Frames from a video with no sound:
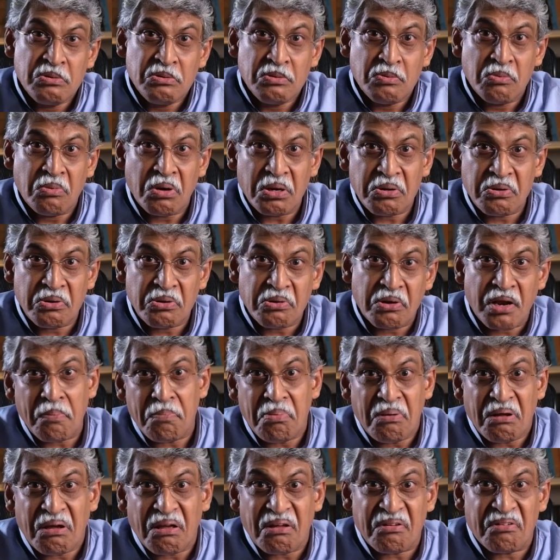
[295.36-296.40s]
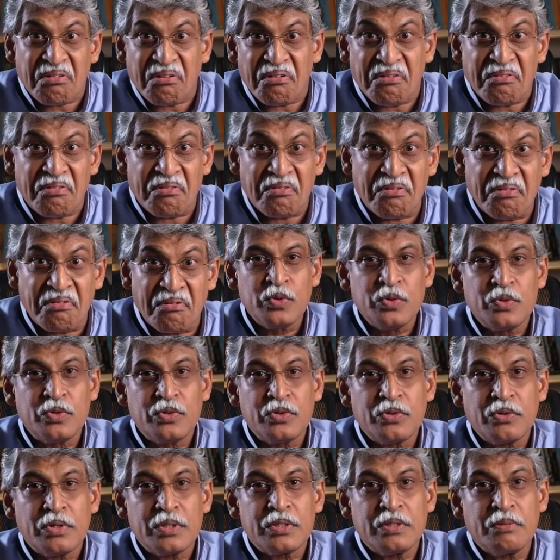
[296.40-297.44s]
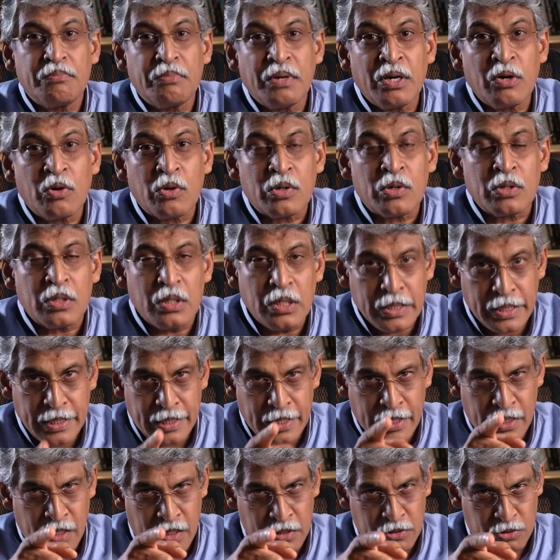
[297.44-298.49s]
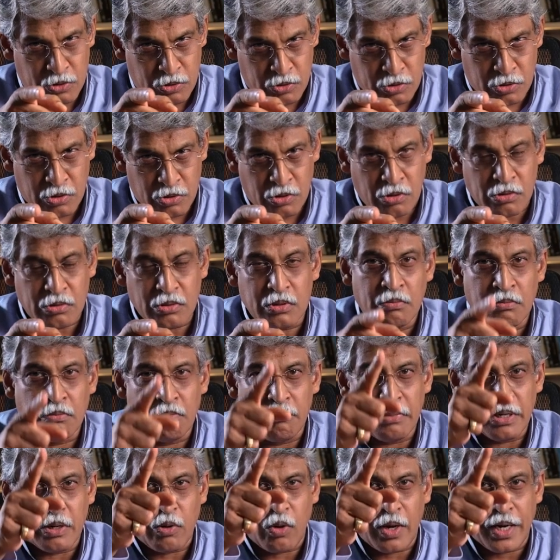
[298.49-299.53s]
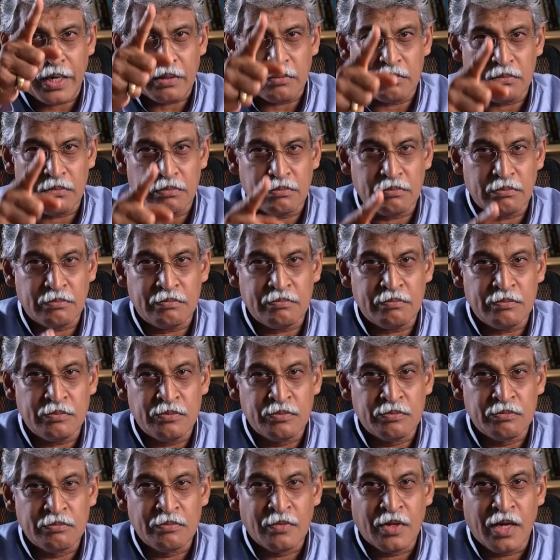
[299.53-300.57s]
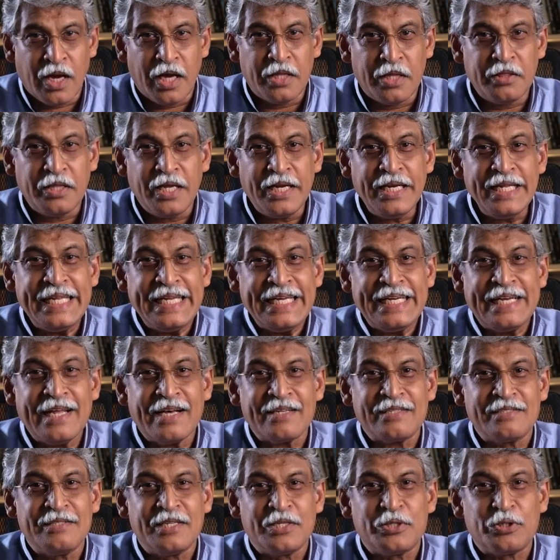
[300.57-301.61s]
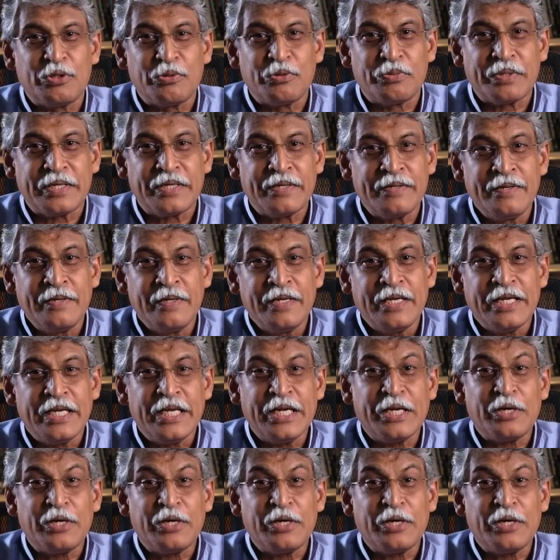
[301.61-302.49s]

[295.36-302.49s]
what your application is. So I said, my lord, did I ask you to talk? Be quiet. And then he does this to me. He